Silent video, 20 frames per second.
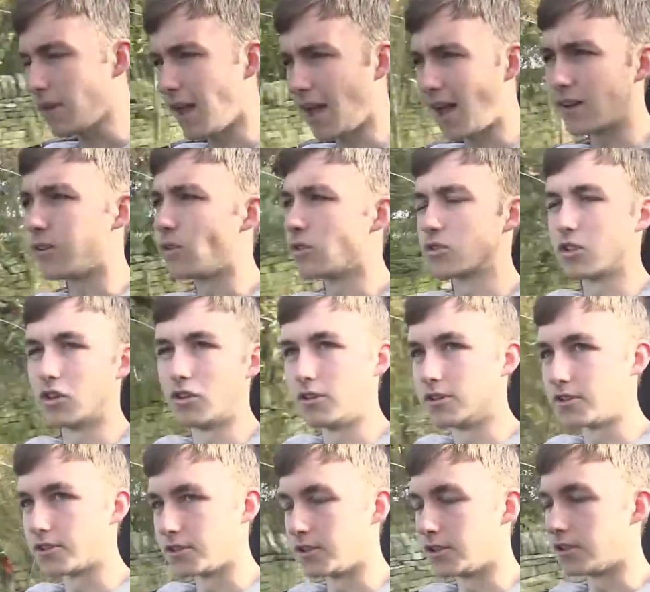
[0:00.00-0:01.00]
I've looked at
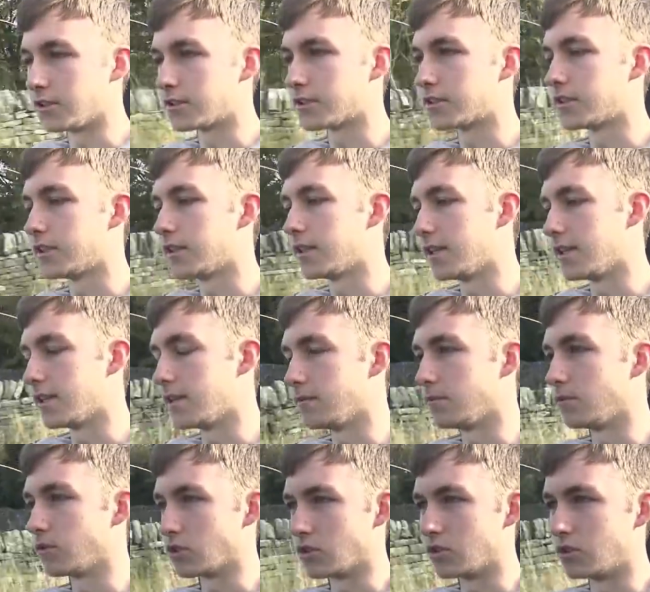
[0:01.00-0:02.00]
all sorts,
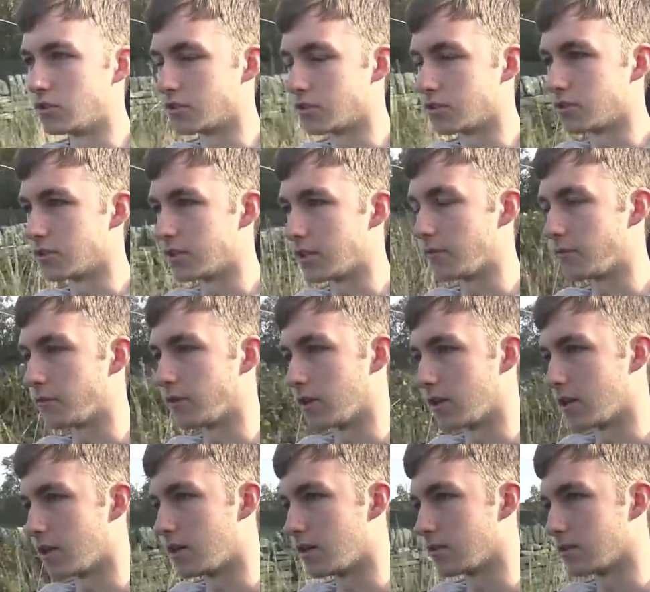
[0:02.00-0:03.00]
of different
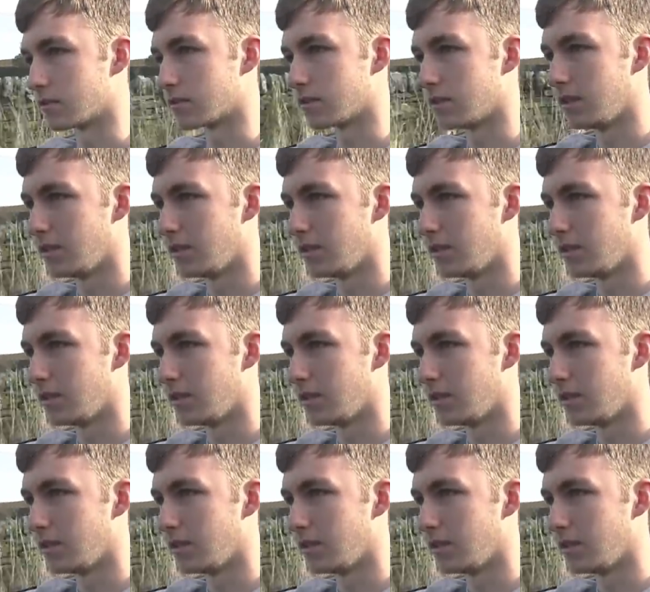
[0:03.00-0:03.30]
cars,